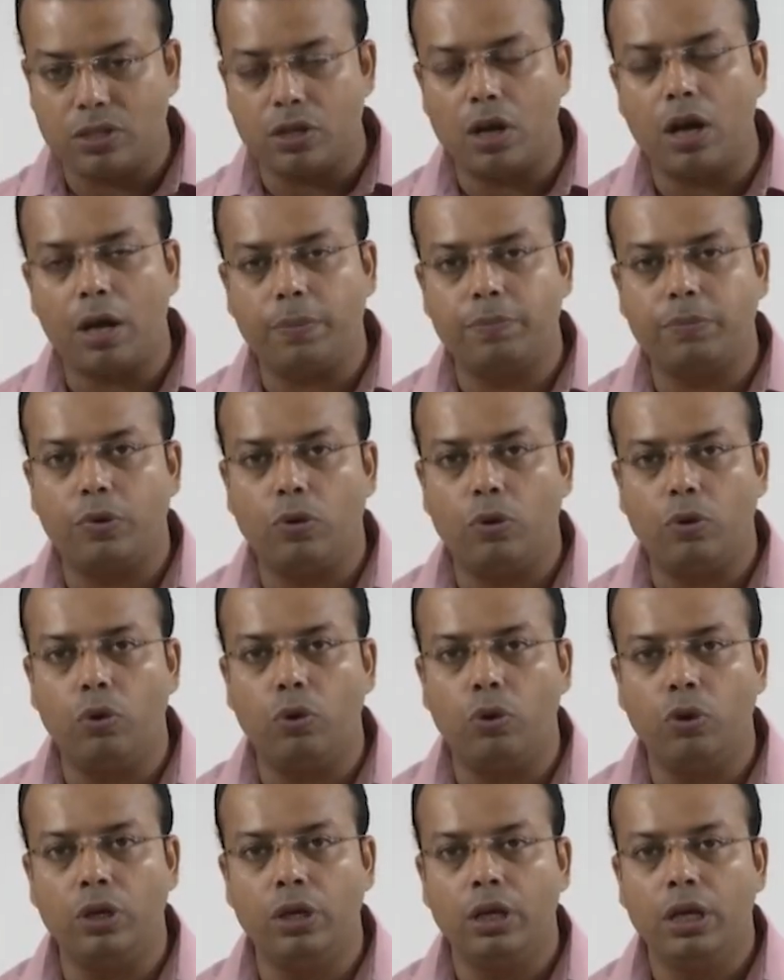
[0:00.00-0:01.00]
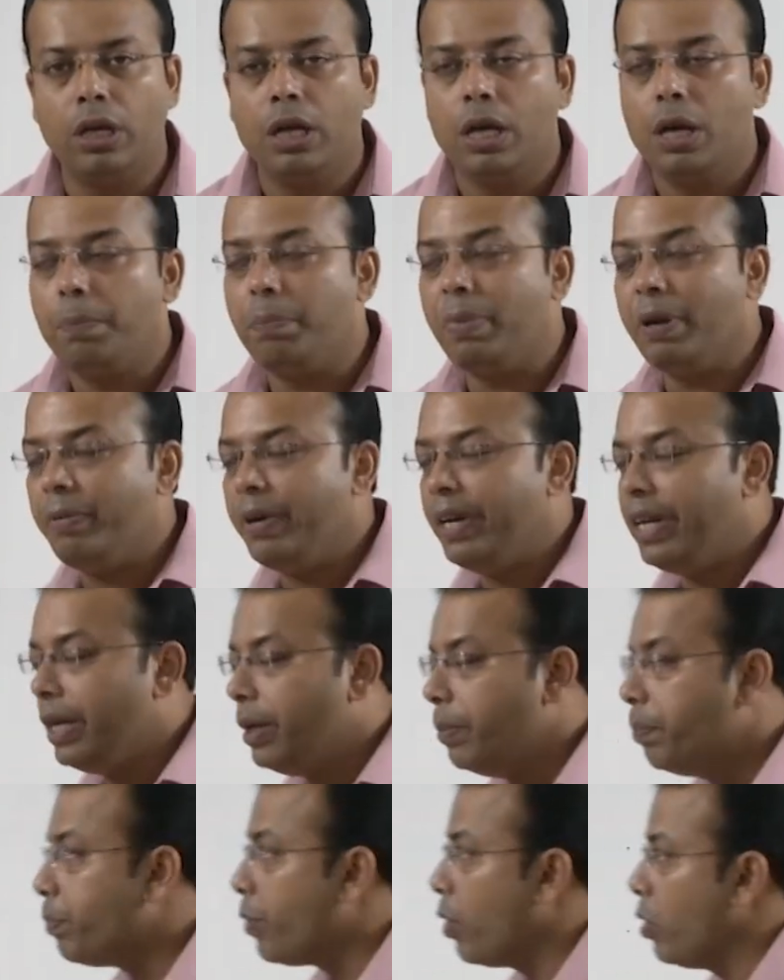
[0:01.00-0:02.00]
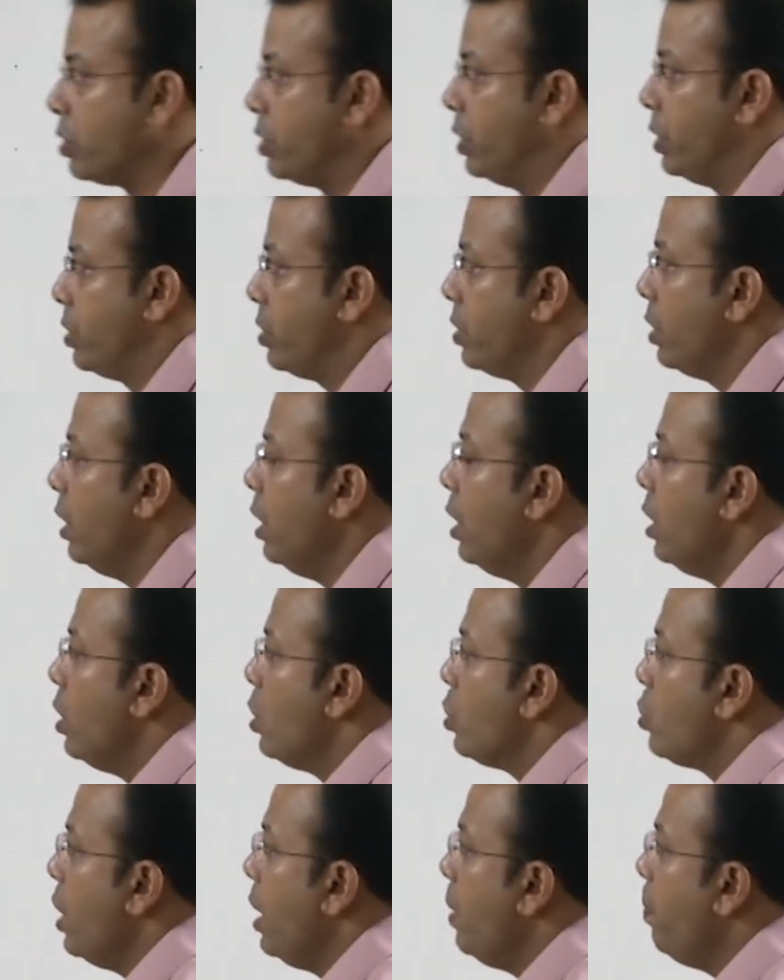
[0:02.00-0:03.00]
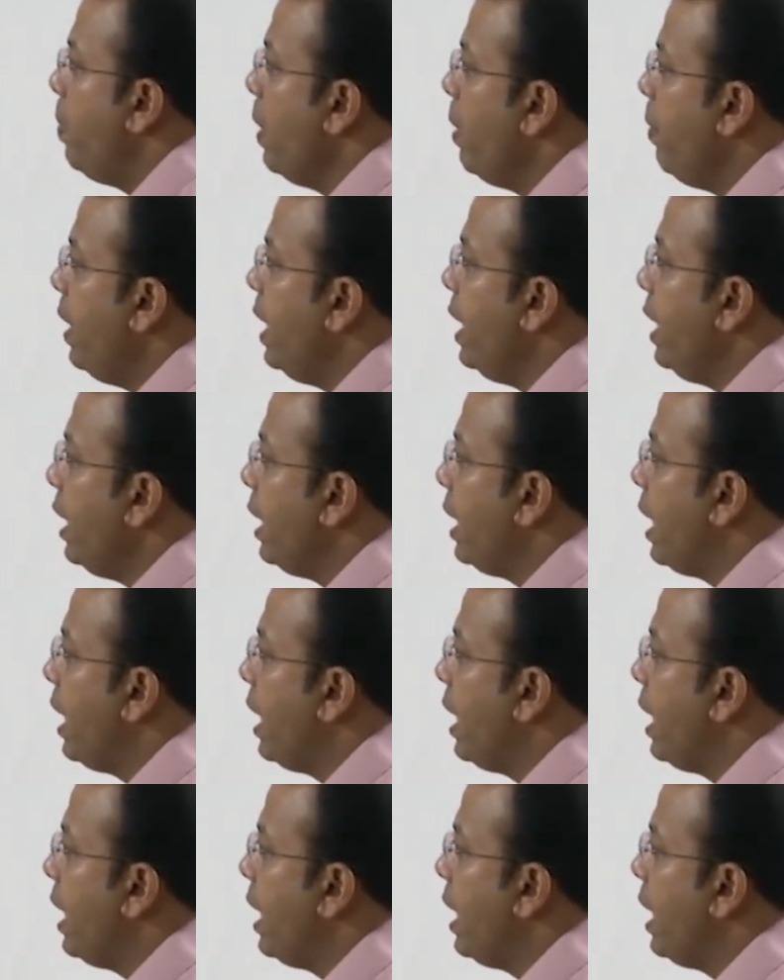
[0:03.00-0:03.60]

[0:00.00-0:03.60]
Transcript: up whole PVD process. So, in PVD